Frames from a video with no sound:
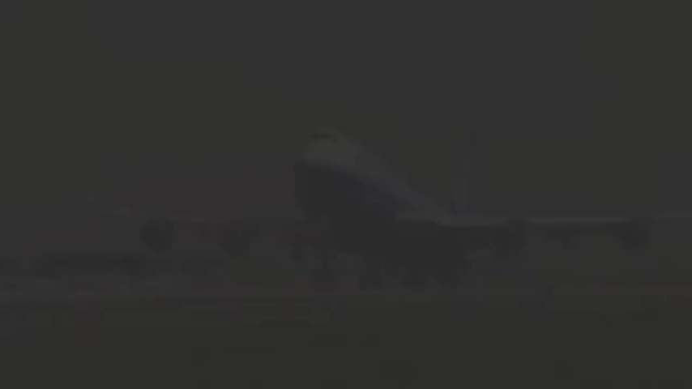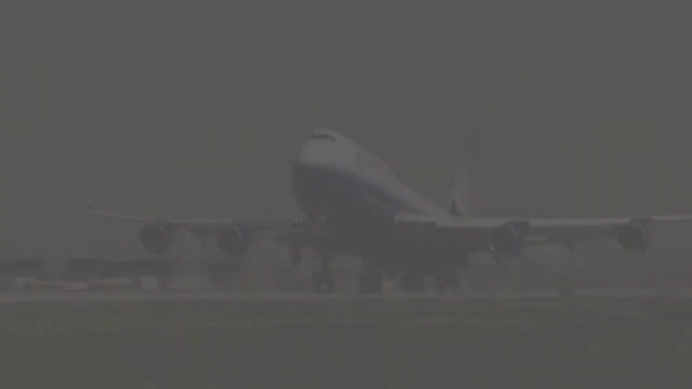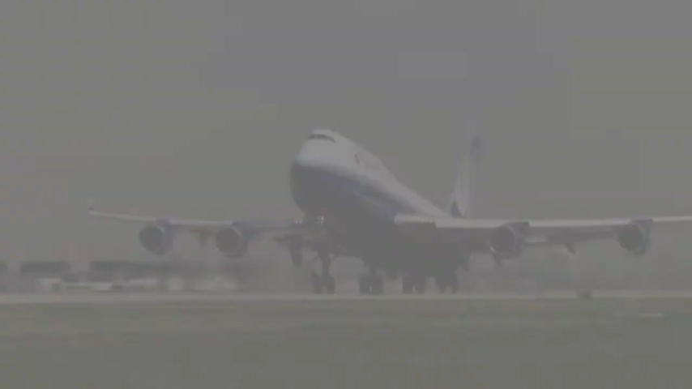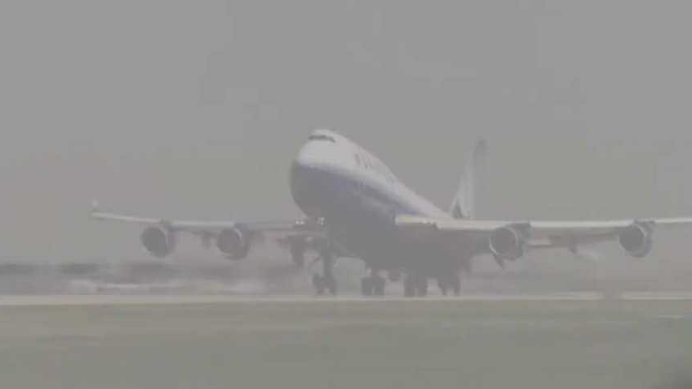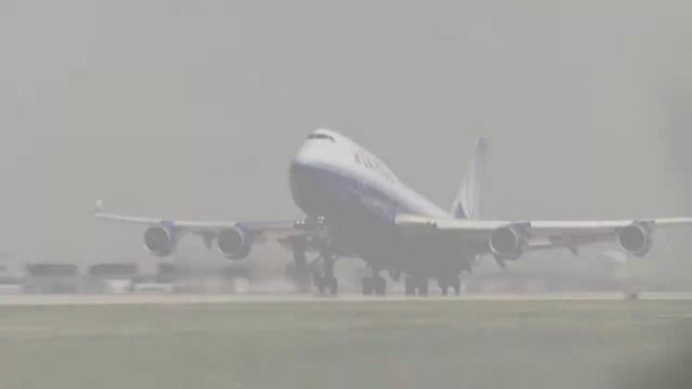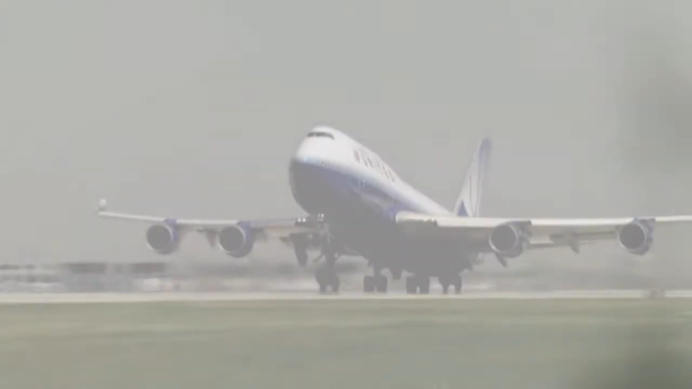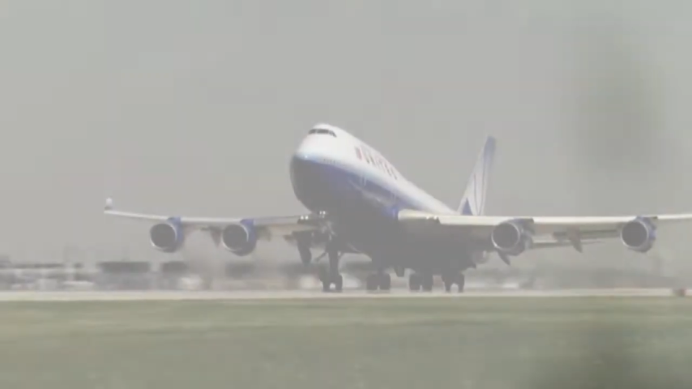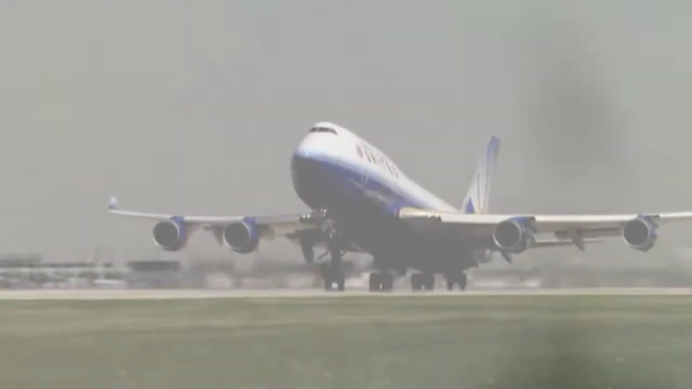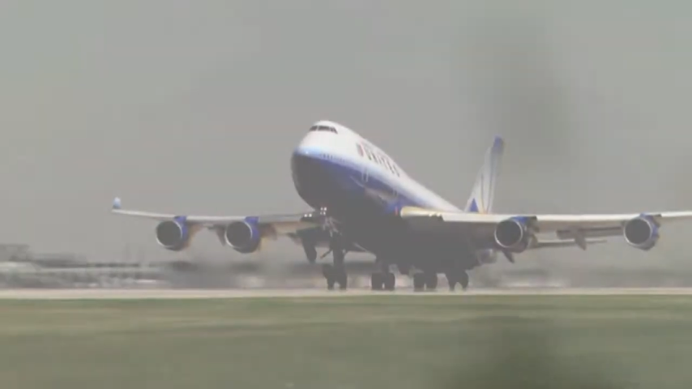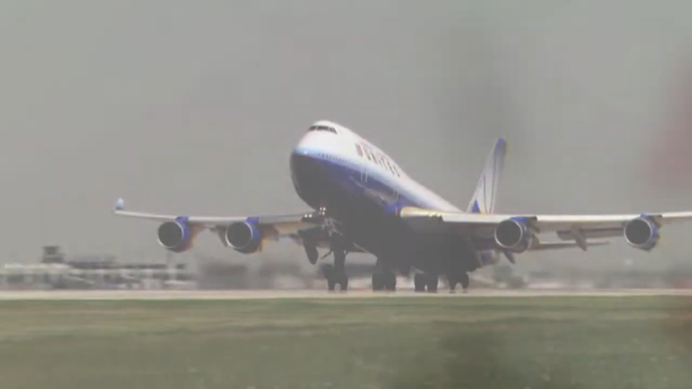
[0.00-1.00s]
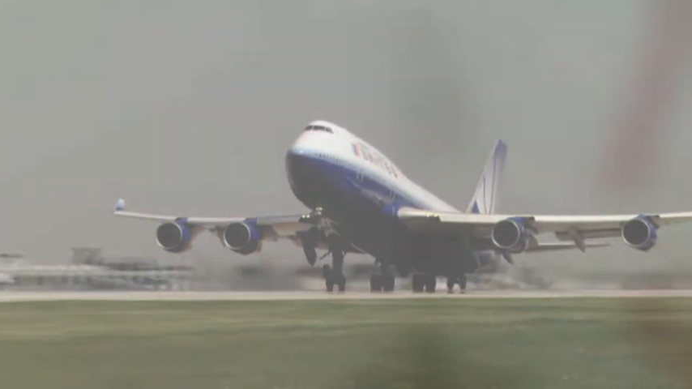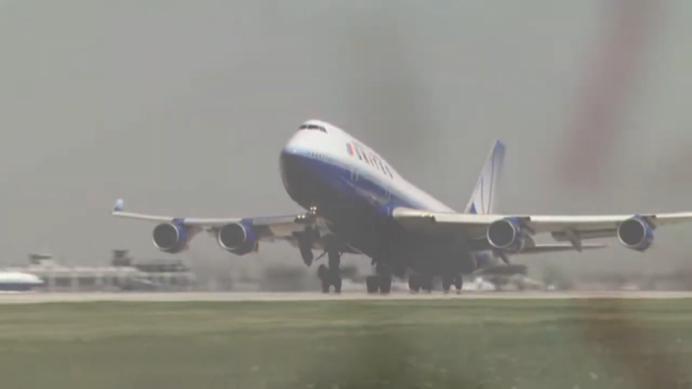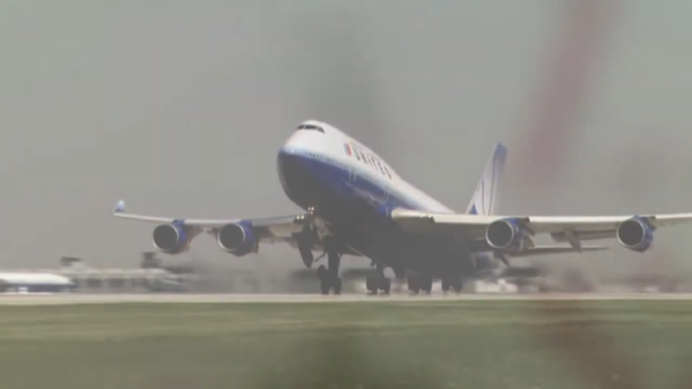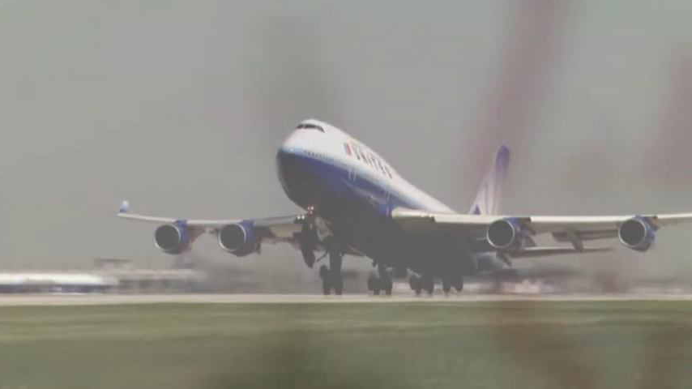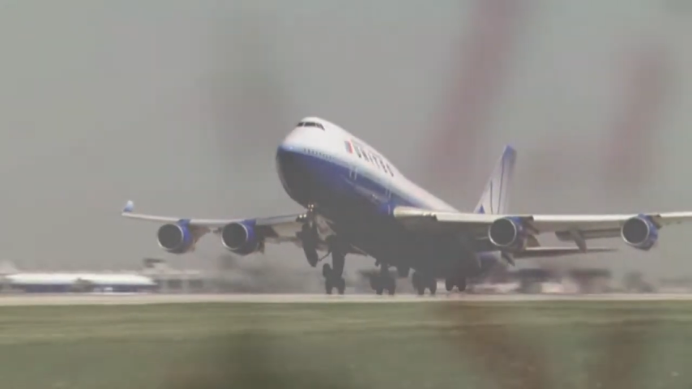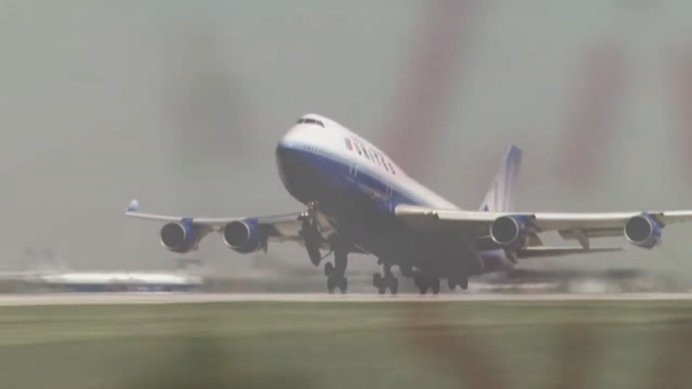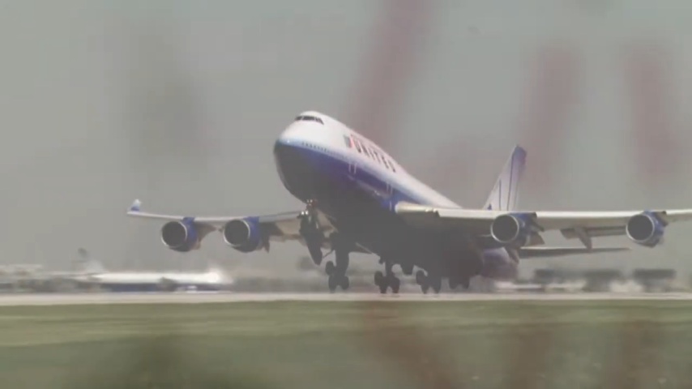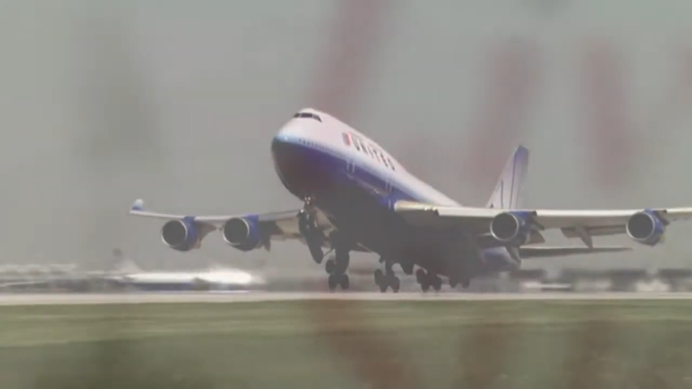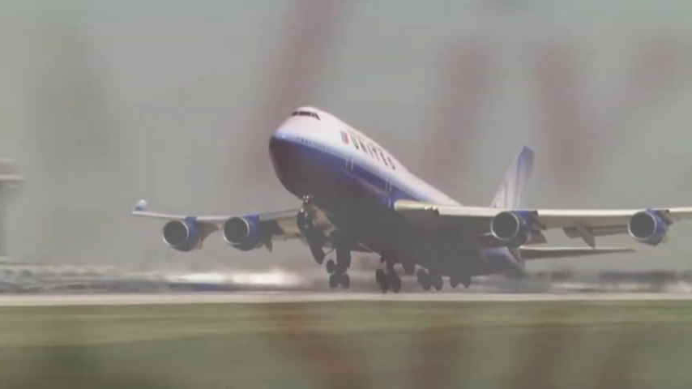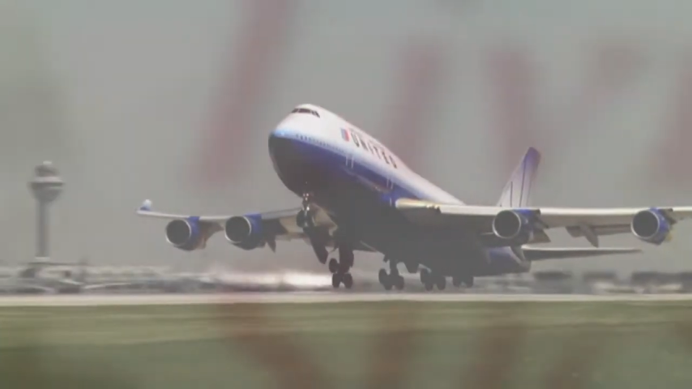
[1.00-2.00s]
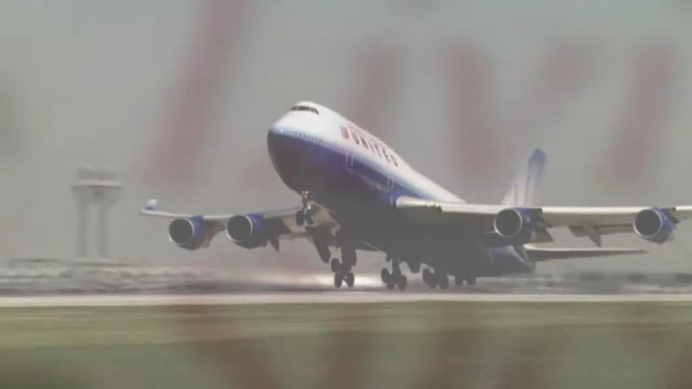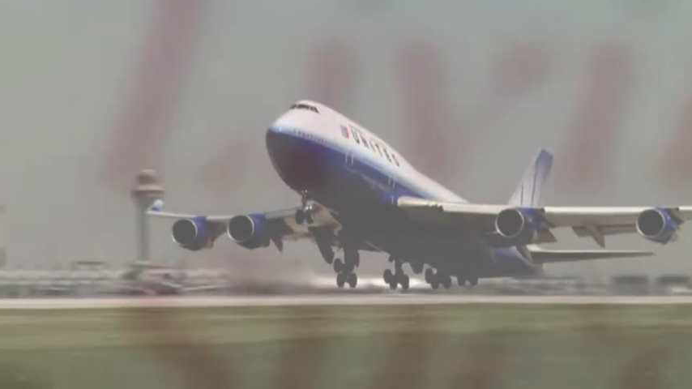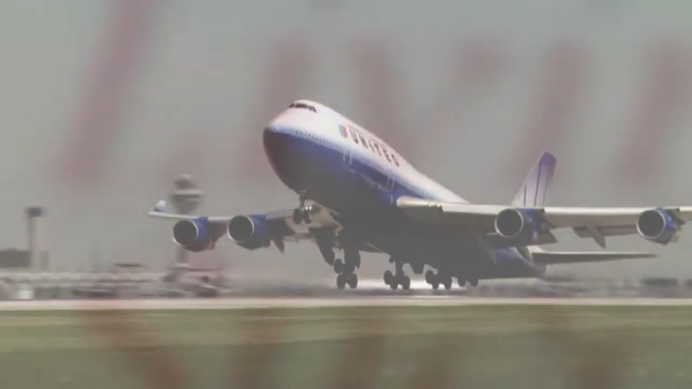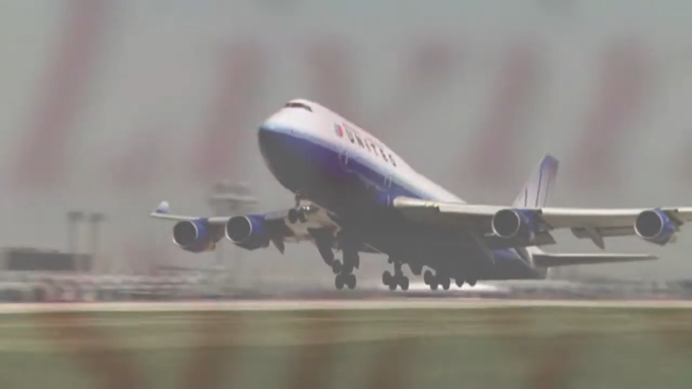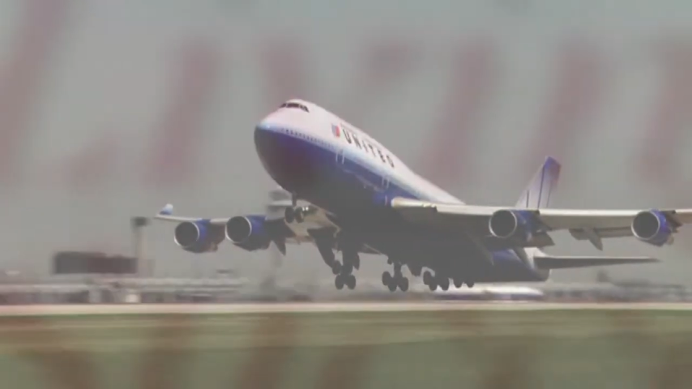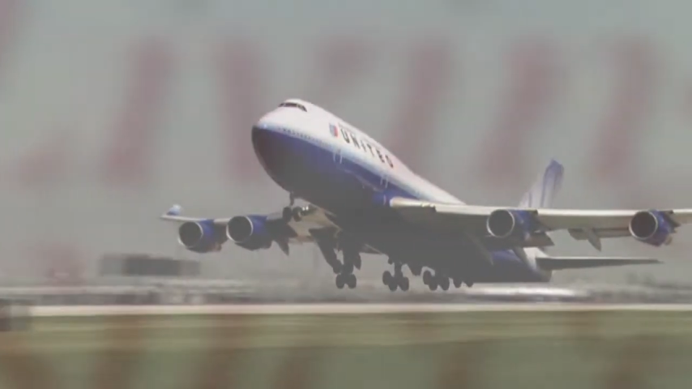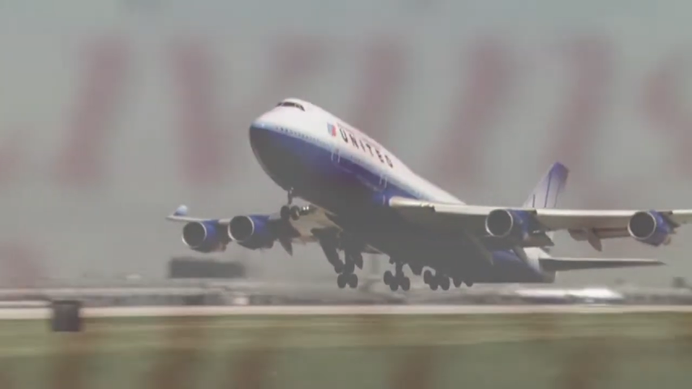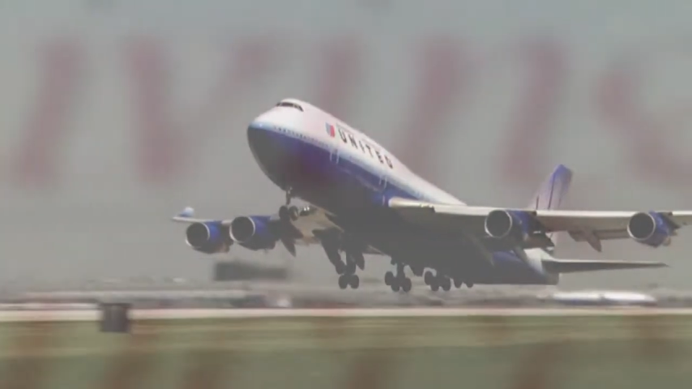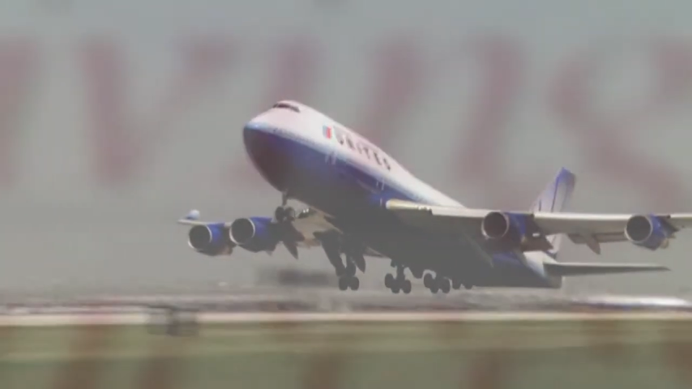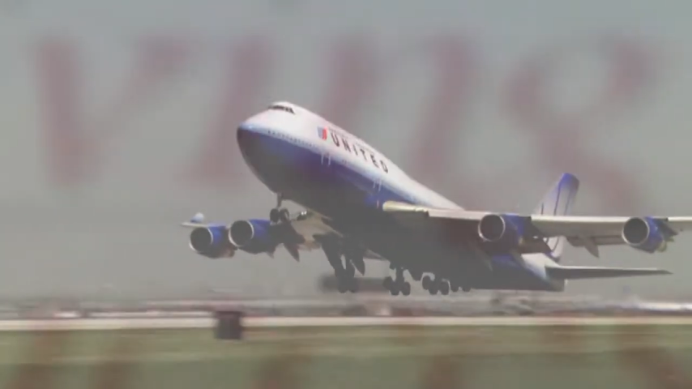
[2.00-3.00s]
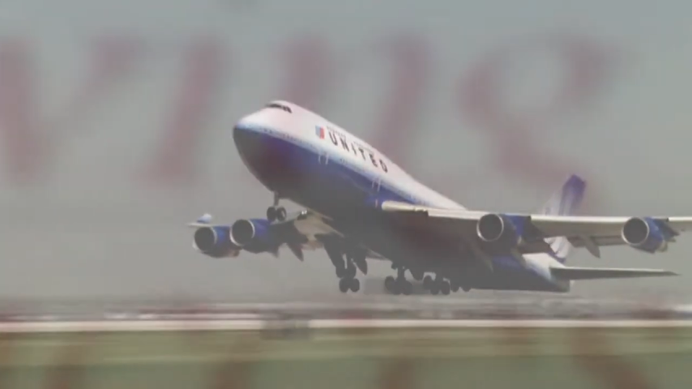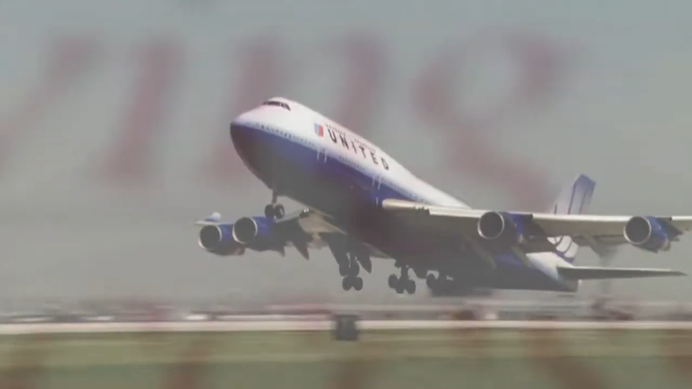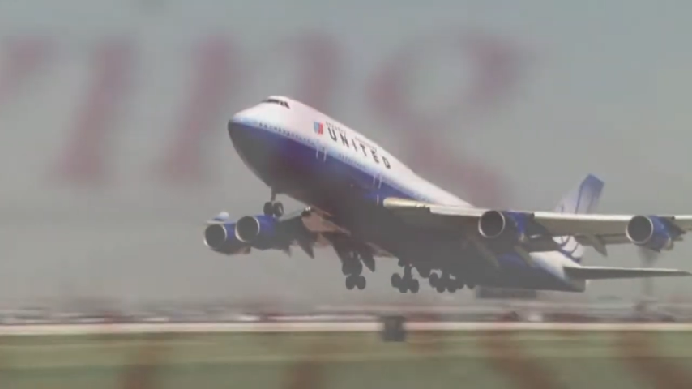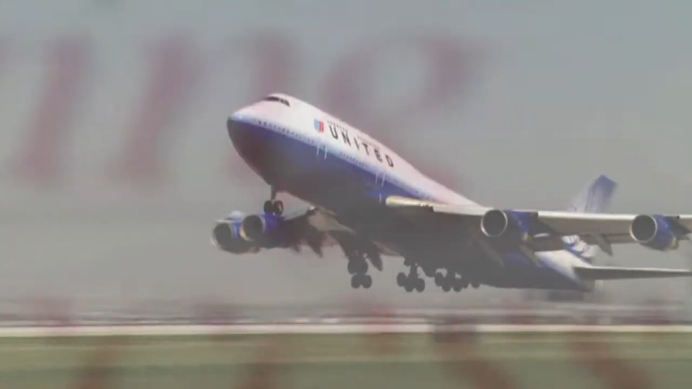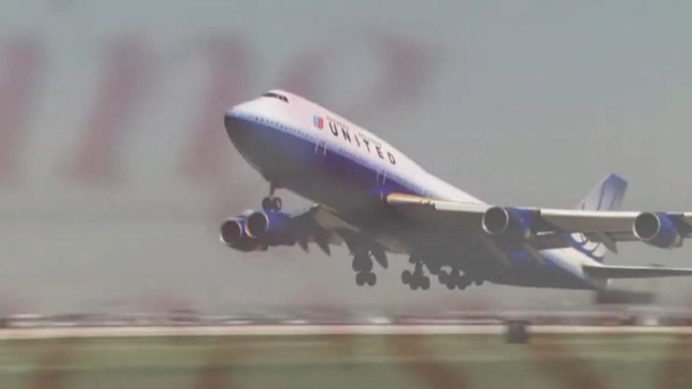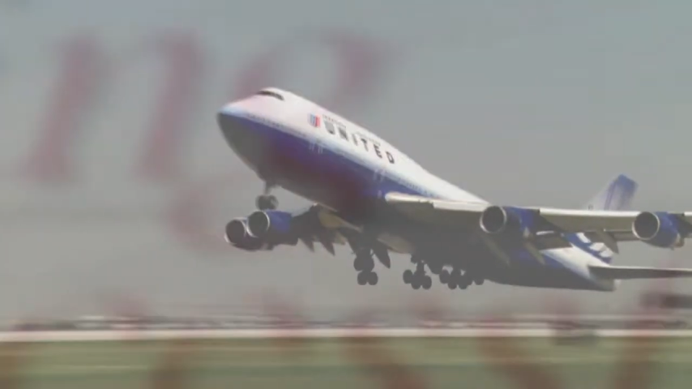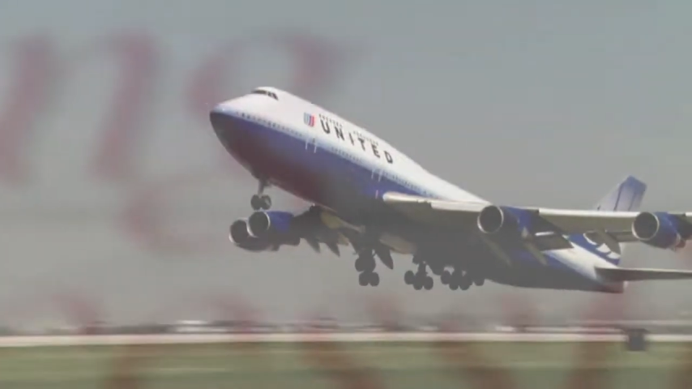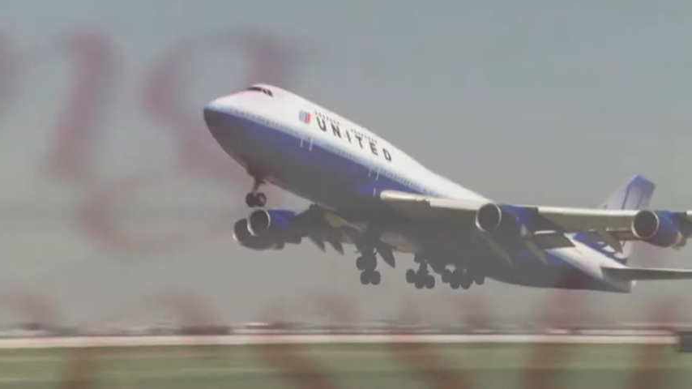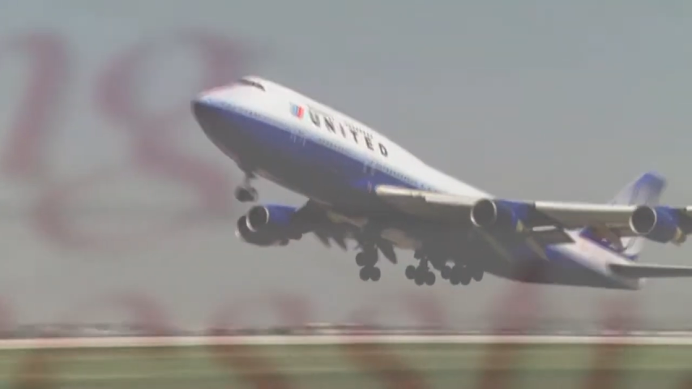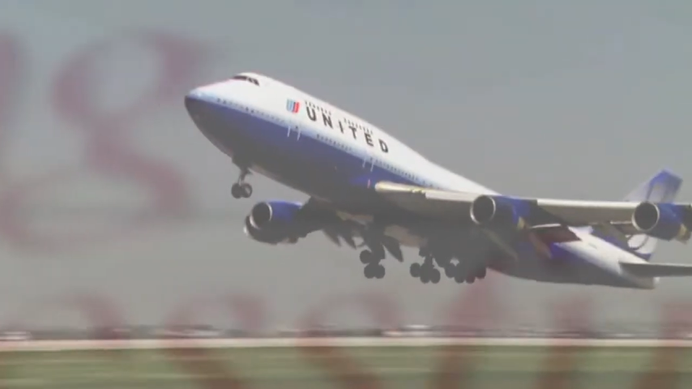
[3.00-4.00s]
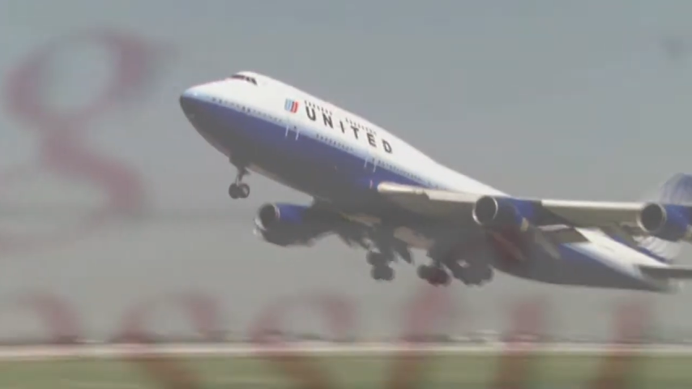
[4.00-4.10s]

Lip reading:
(no speaker visible)